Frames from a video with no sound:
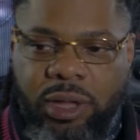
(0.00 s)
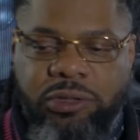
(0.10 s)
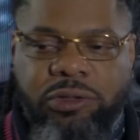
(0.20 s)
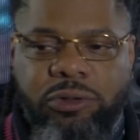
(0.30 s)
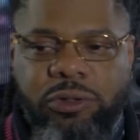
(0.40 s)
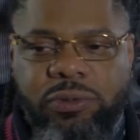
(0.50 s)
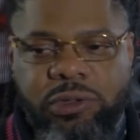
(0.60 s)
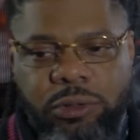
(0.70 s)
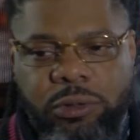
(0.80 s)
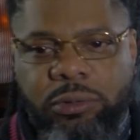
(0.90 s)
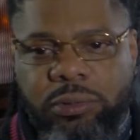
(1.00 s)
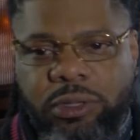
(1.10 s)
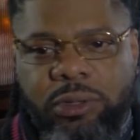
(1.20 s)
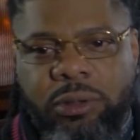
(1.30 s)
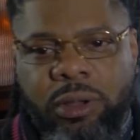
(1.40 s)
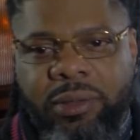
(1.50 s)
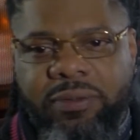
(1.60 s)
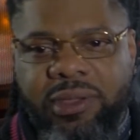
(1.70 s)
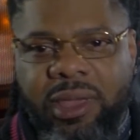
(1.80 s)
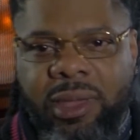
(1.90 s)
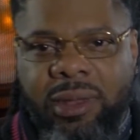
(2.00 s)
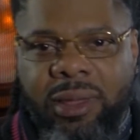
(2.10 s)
Uh, the schools was cool. You know what I'm saying?